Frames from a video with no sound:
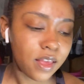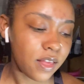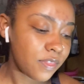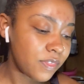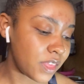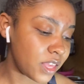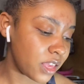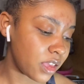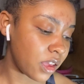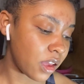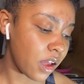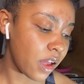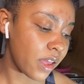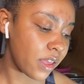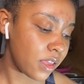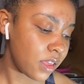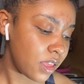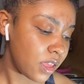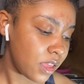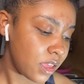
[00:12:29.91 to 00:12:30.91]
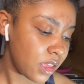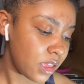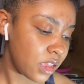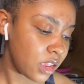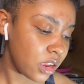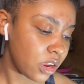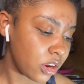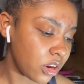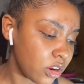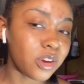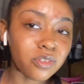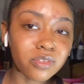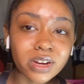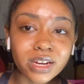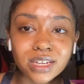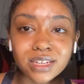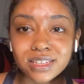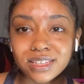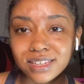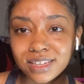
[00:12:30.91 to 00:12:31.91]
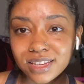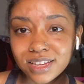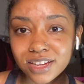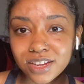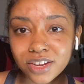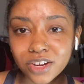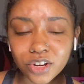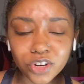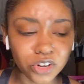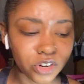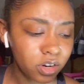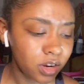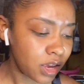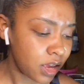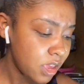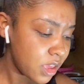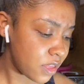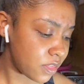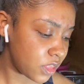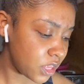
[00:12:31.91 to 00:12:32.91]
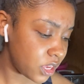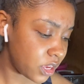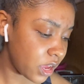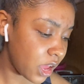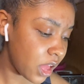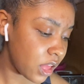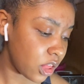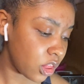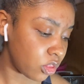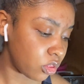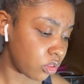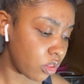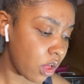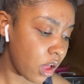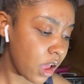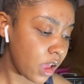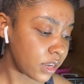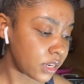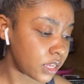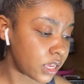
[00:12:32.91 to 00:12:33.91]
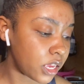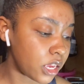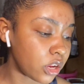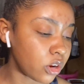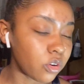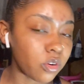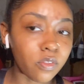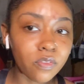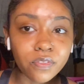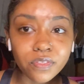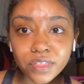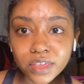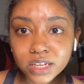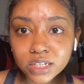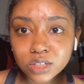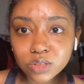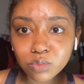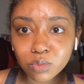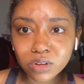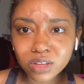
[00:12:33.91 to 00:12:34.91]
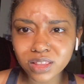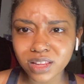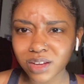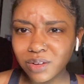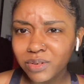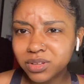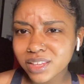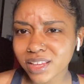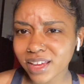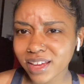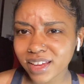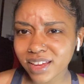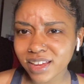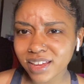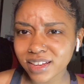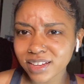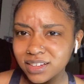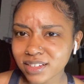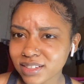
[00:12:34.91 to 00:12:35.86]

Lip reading: then you got hair right here, and then you got a lot of hair on this one. Like, what the heck?